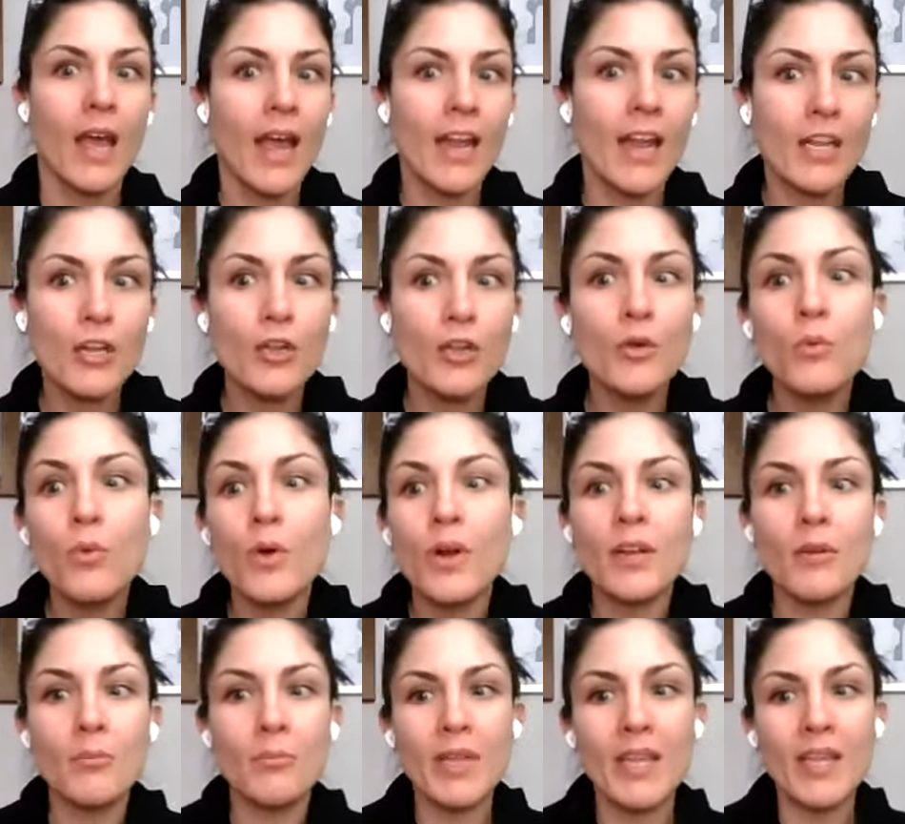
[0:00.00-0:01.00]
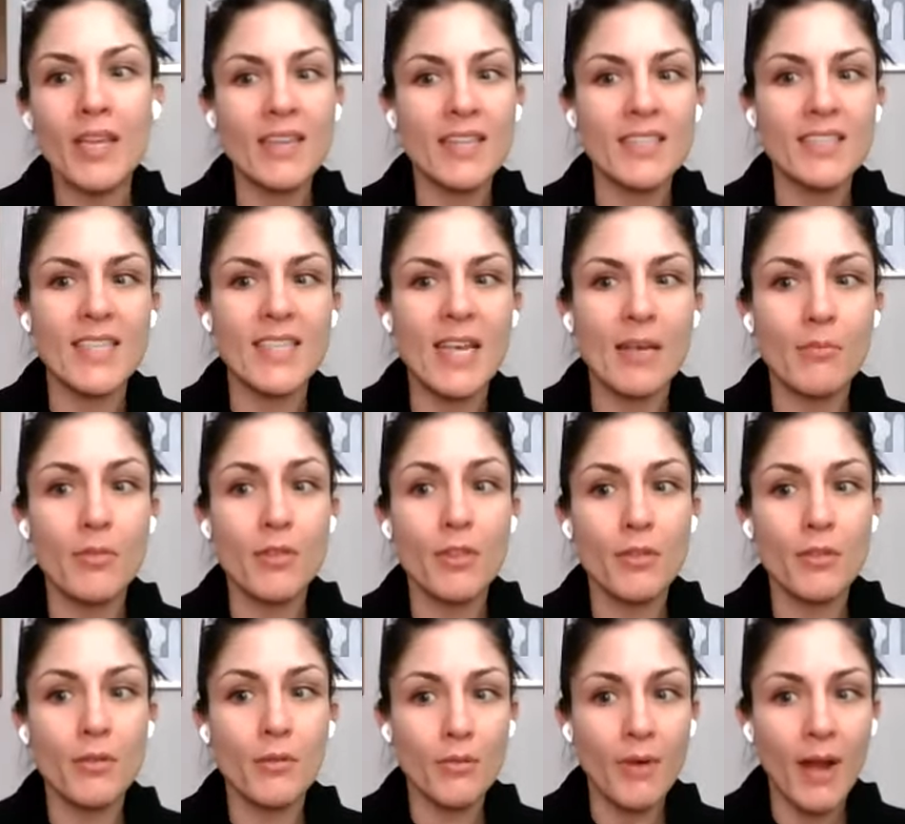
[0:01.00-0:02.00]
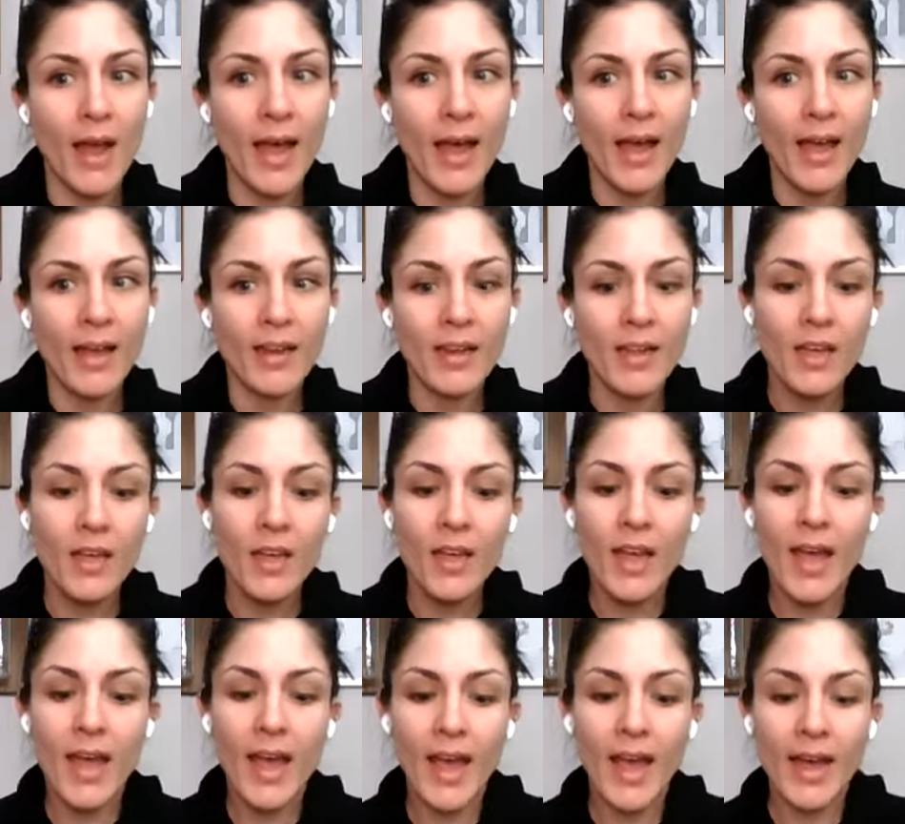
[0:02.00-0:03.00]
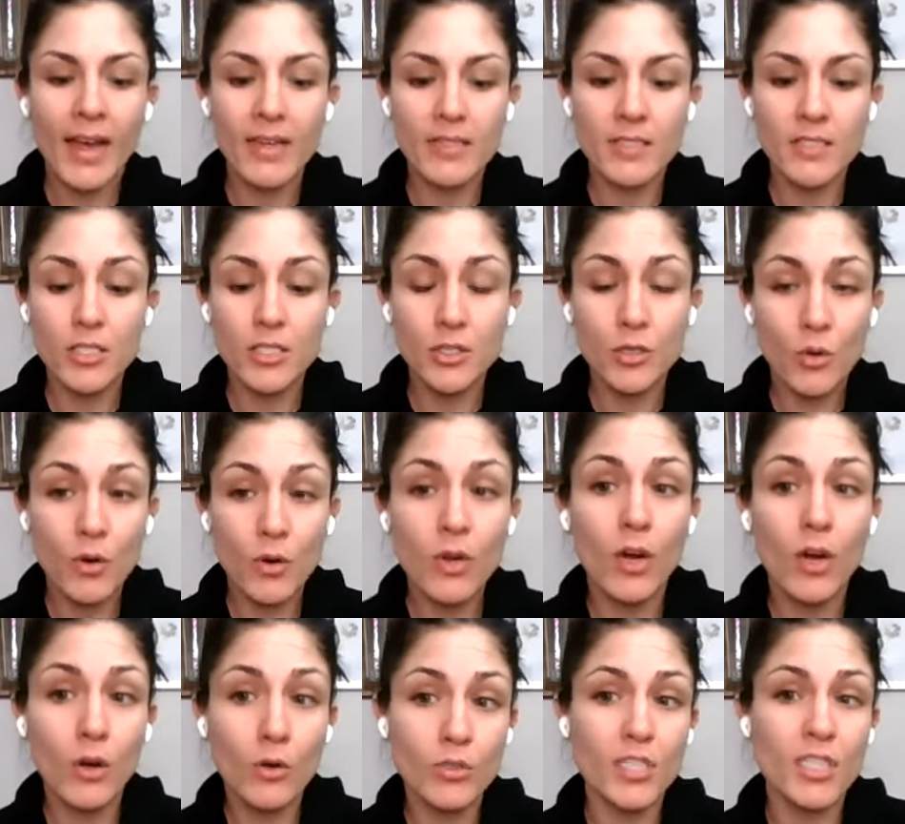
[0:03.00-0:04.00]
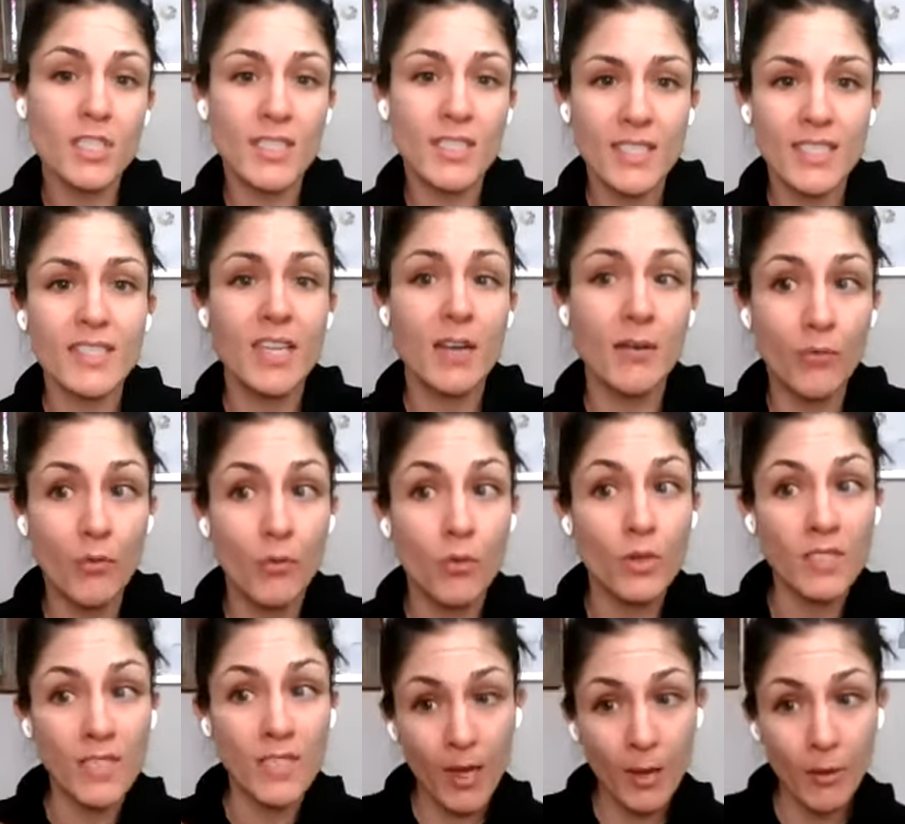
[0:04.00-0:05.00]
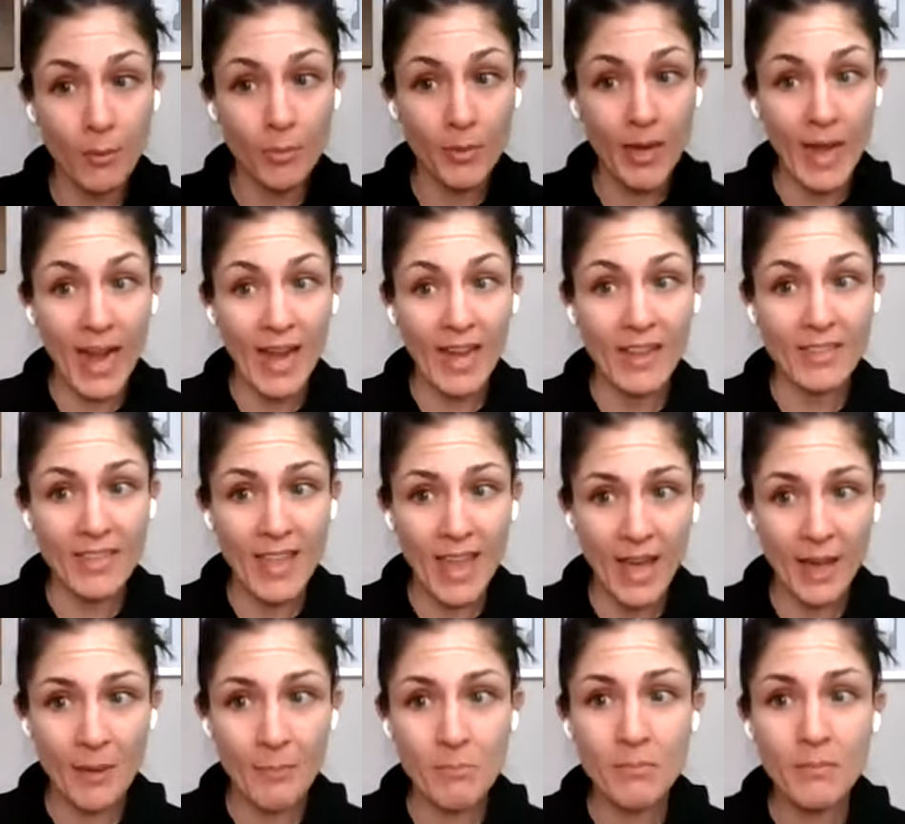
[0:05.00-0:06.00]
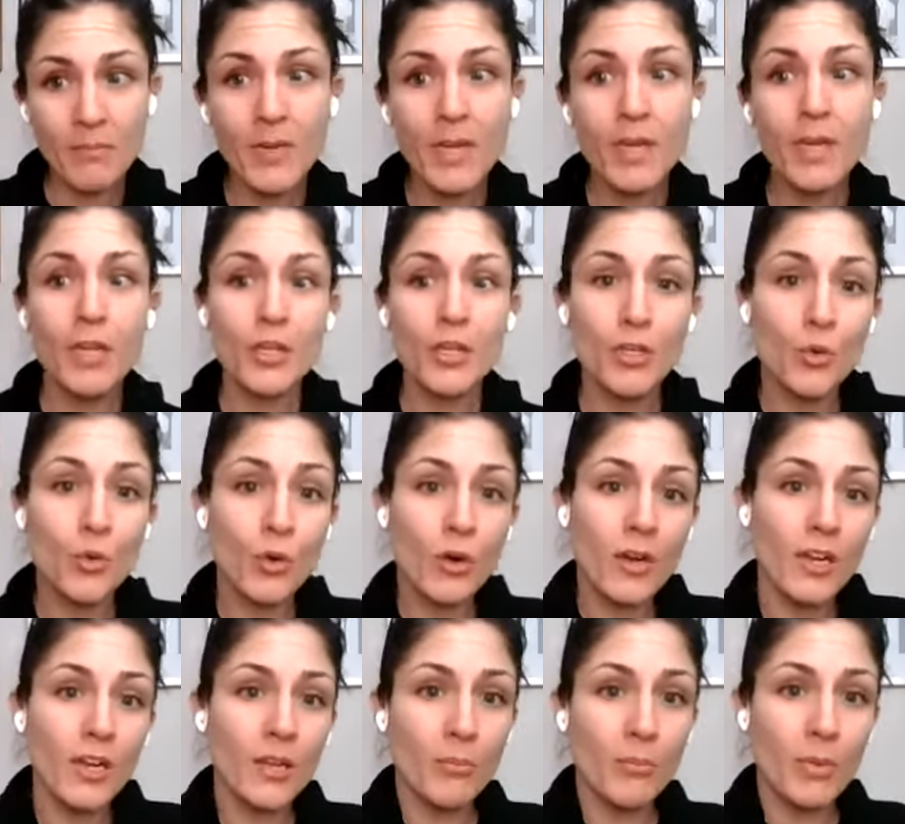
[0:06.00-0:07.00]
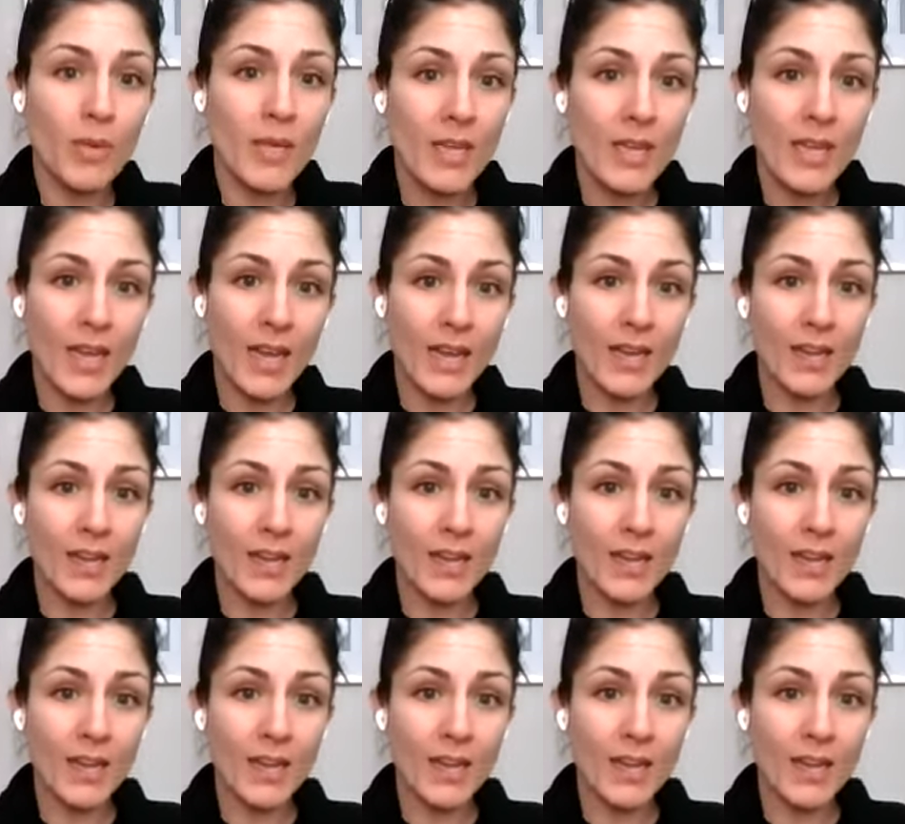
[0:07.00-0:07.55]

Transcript: and you wouldn't be in the same thread as your coaches except for to help guide them you're going to be